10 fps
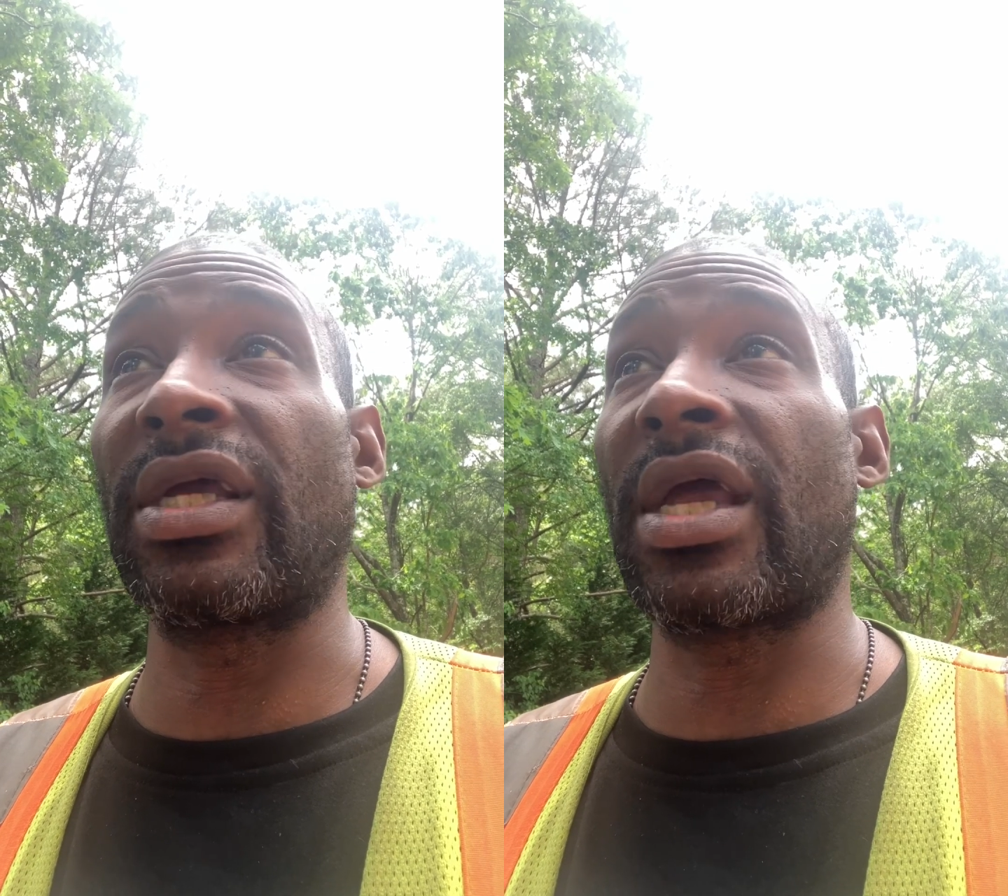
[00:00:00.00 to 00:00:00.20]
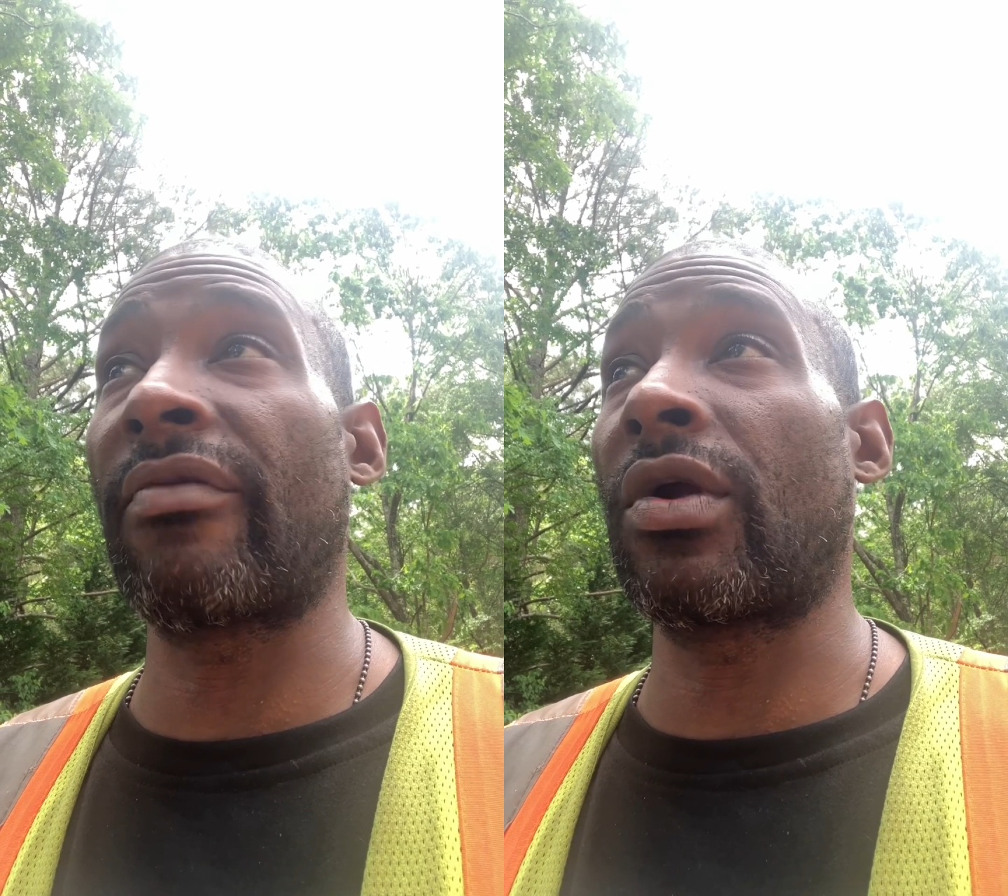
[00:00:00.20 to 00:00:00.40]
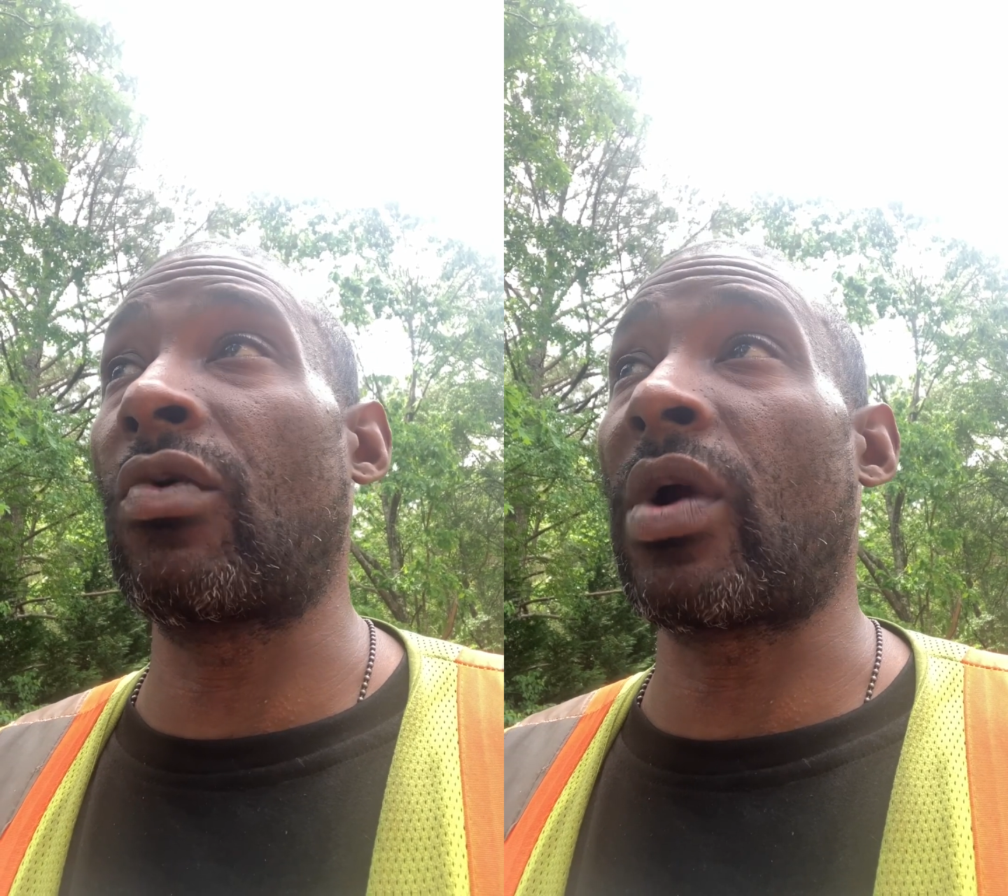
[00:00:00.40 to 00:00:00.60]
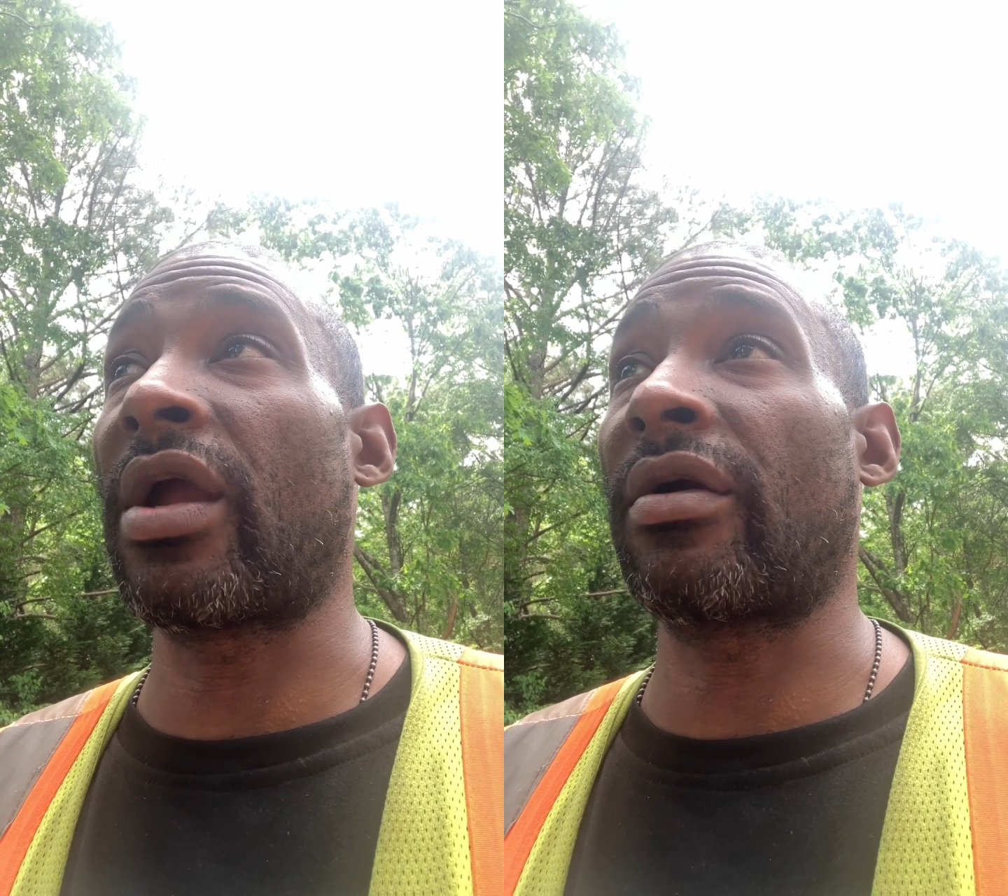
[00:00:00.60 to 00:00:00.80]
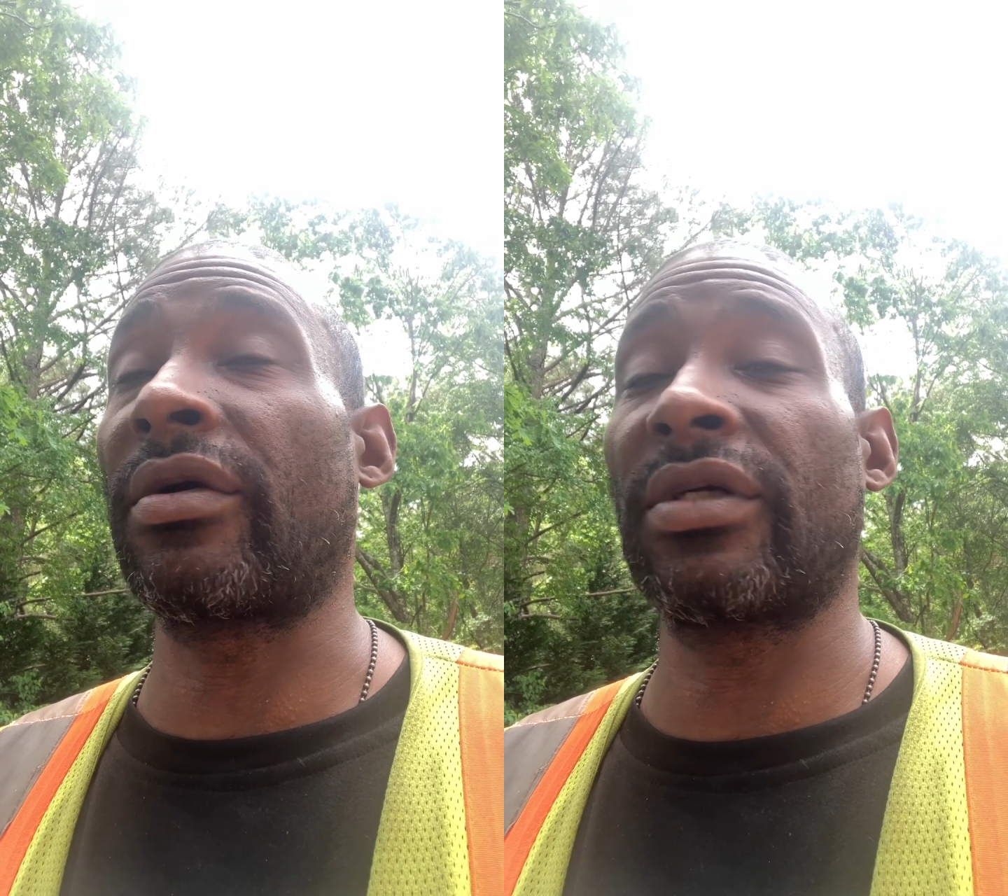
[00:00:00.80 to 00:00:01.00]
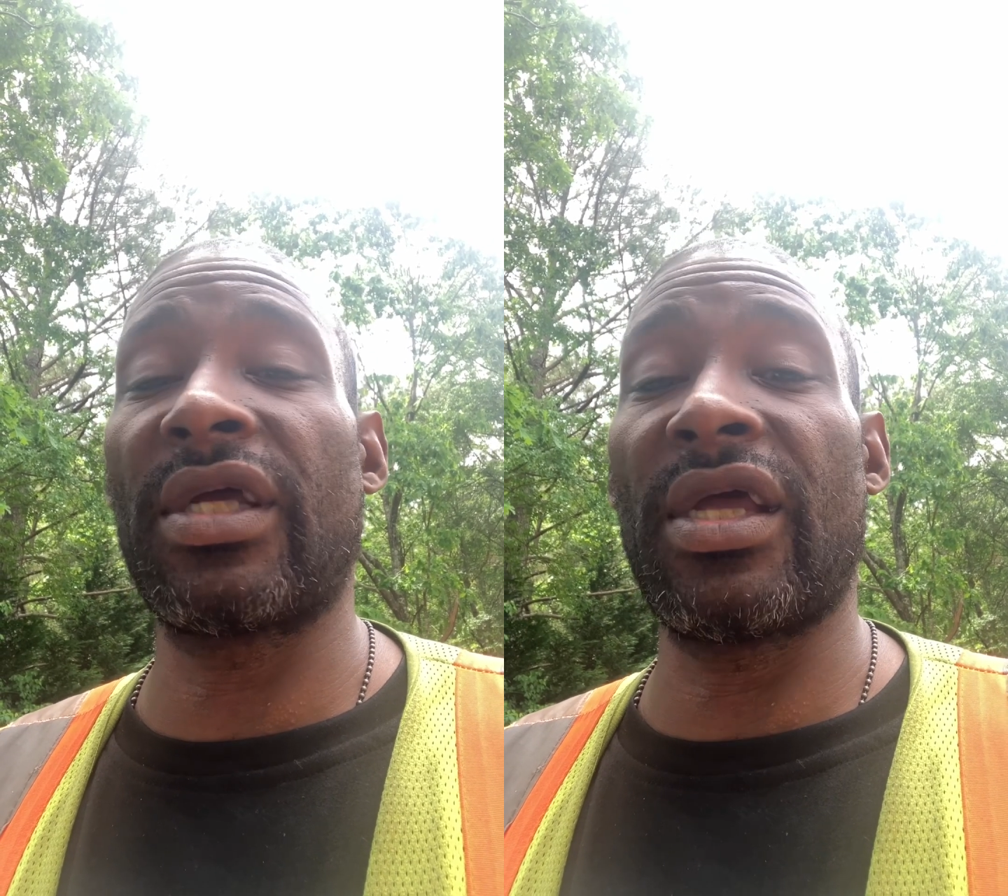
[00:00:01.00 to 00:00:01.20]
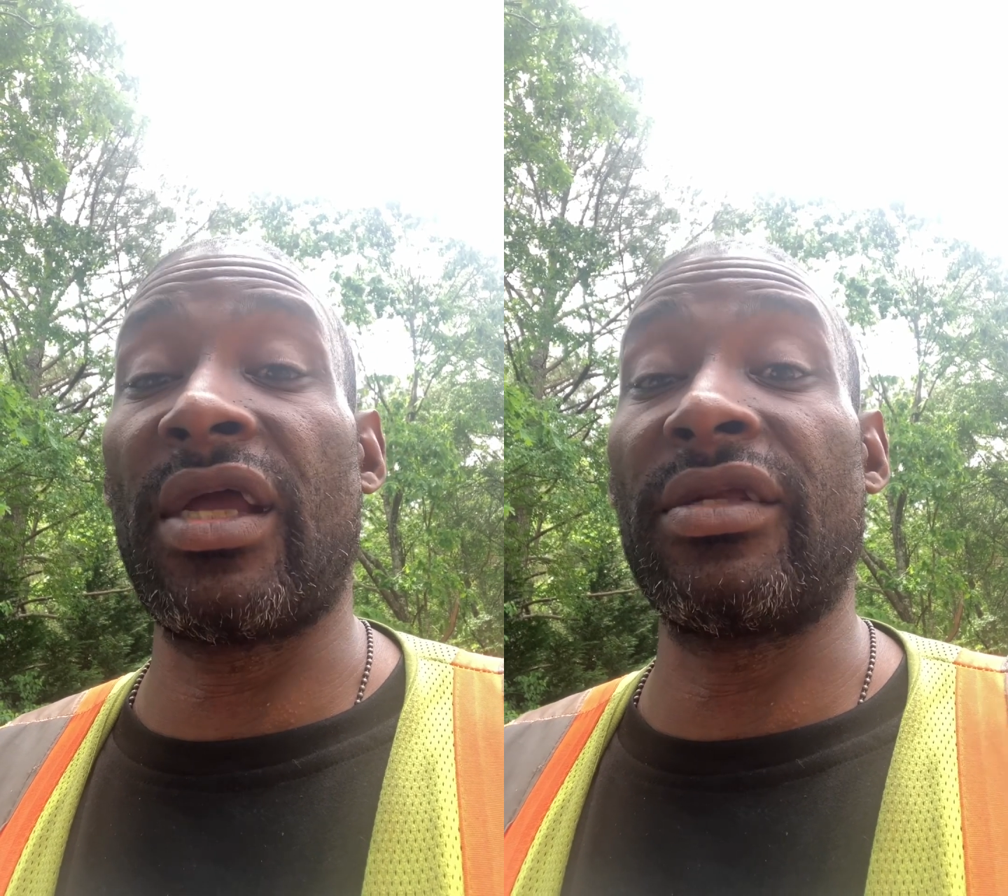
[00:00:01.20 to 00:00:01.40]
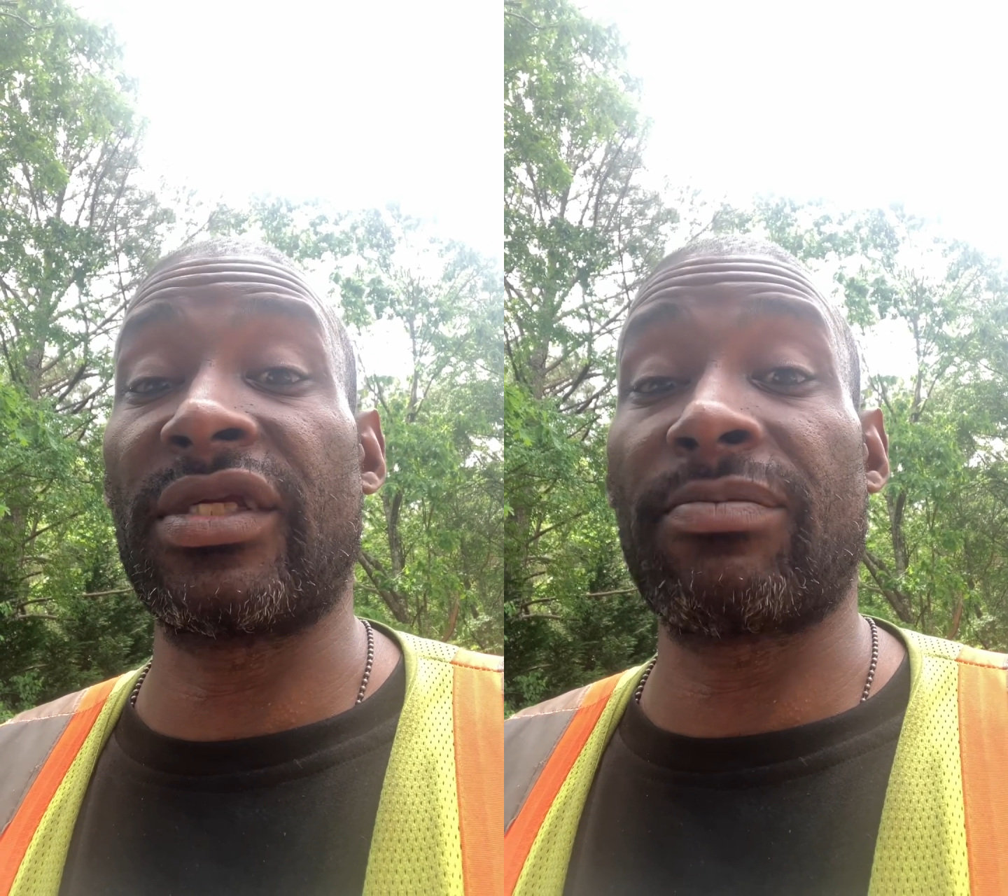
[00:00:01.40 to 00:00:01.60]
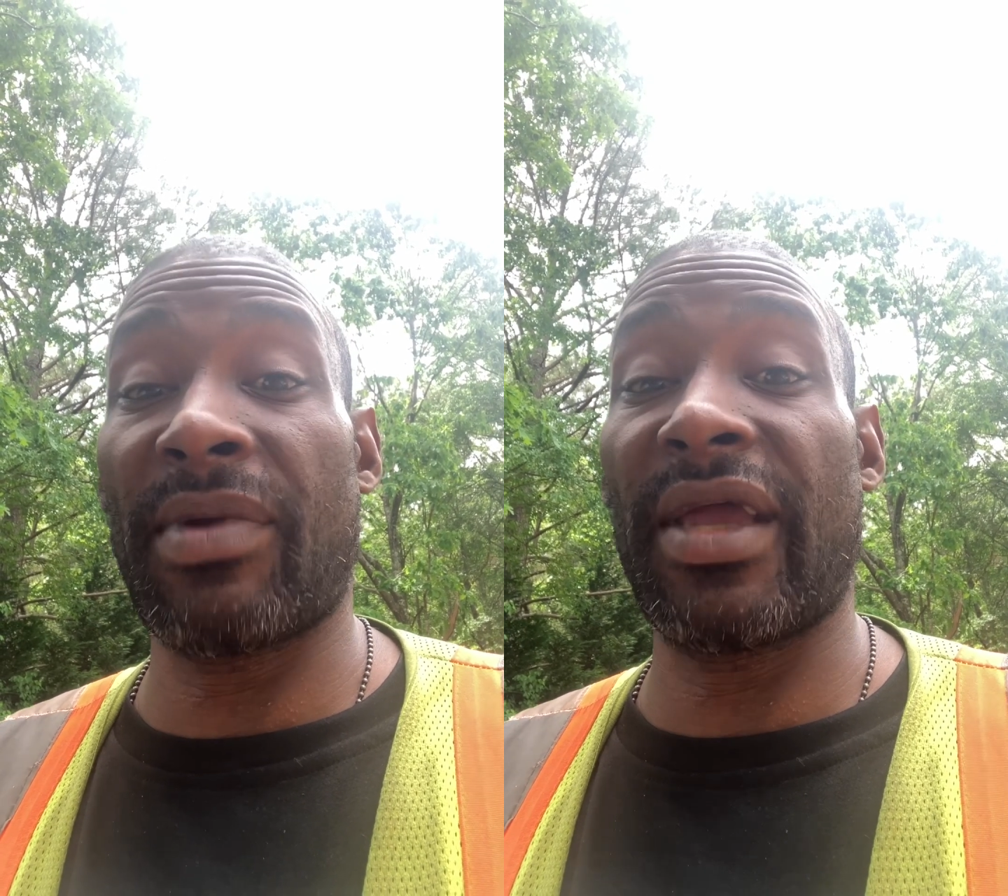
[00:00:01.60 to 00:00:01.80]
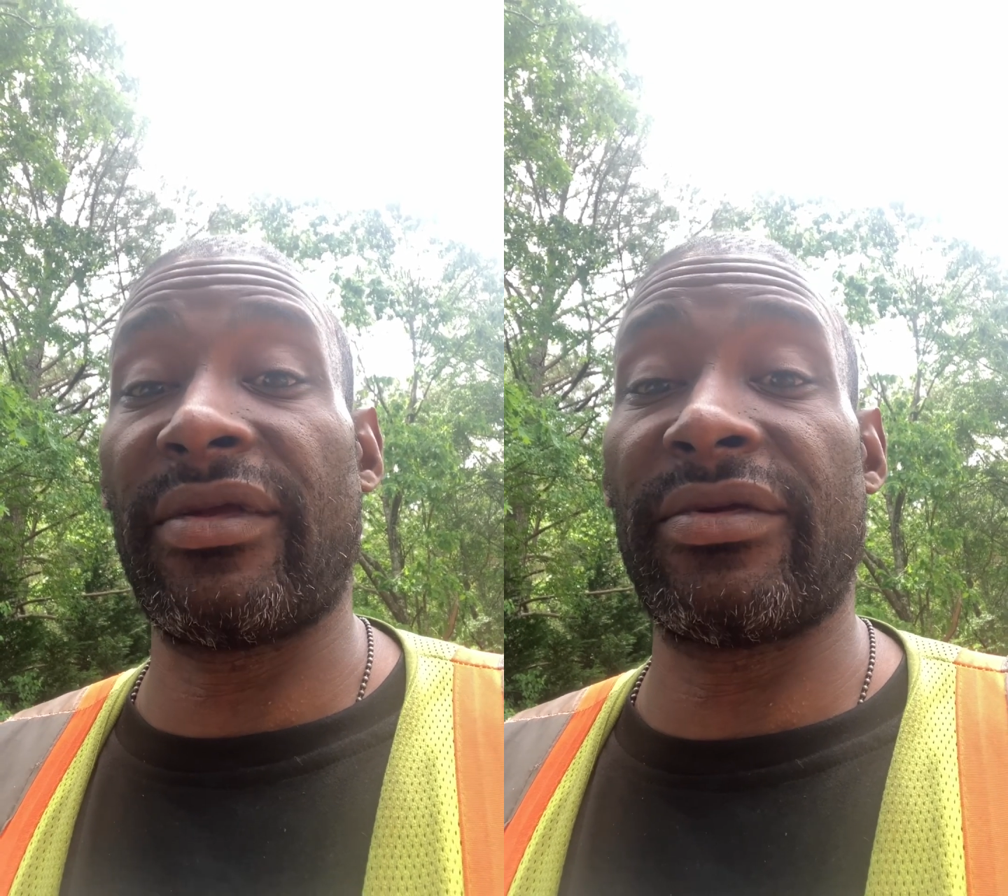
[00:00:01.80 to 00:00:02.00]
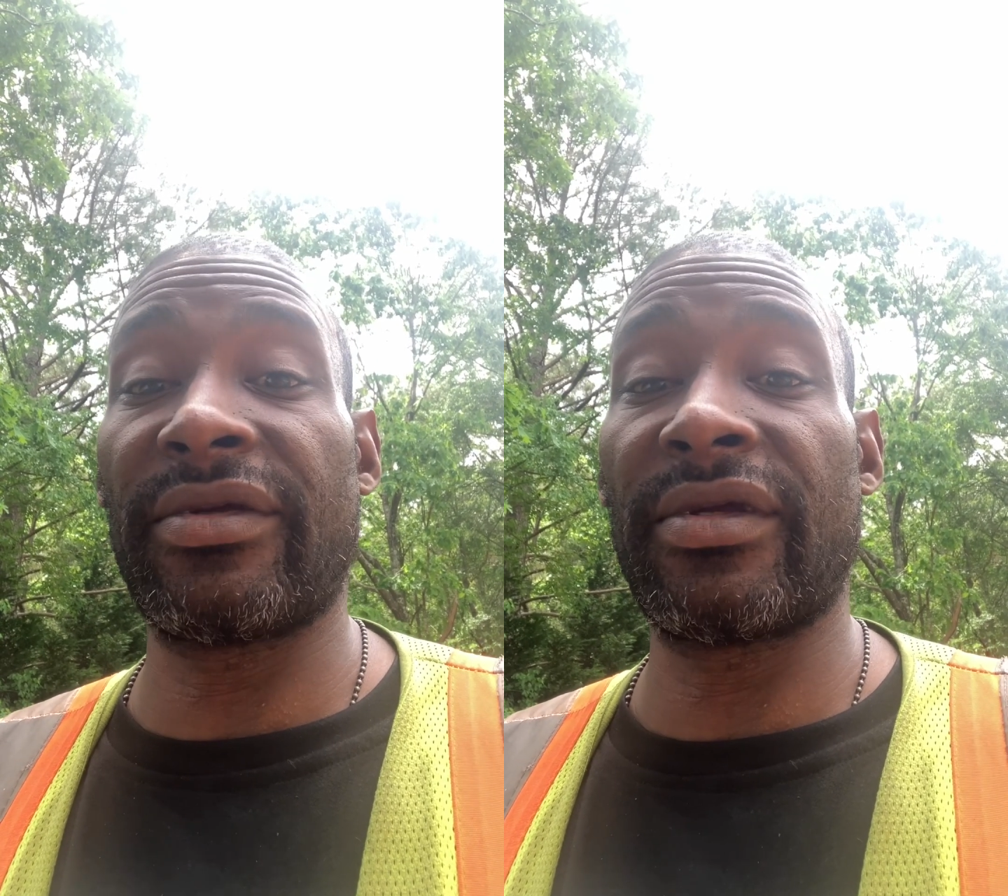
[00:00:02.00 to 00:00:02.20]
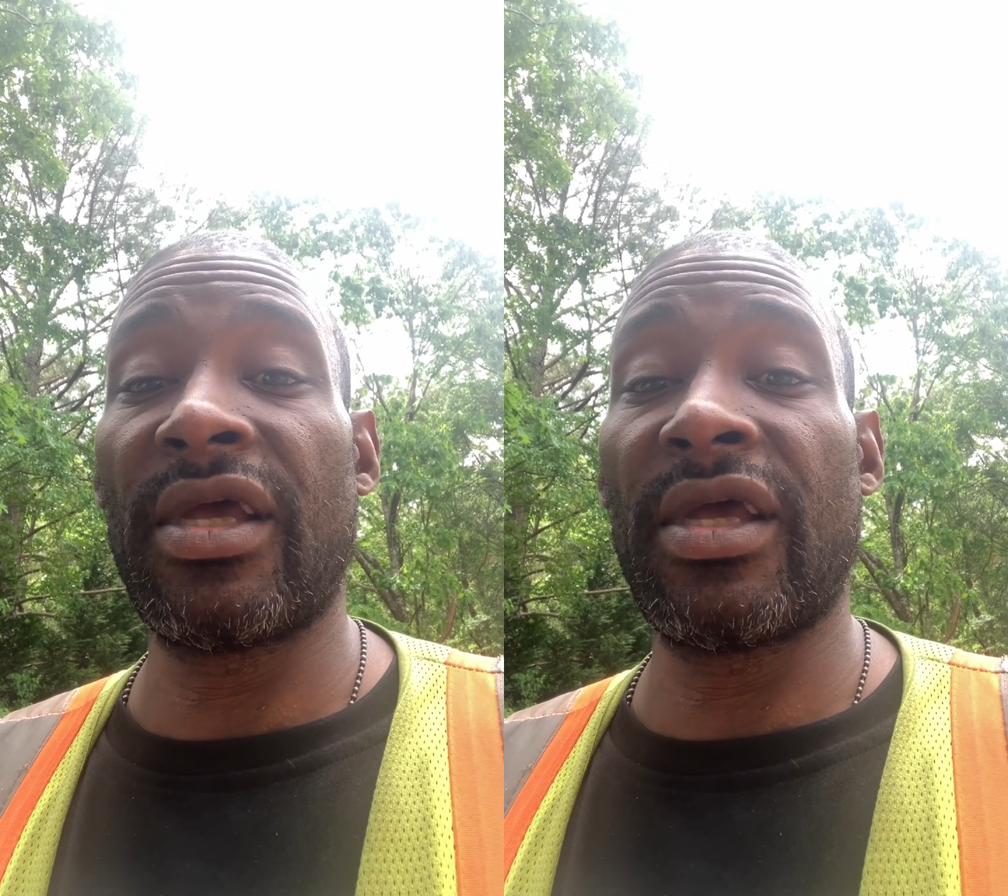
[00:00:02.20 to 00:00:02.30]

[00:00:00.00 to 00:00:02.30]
everywhere in space.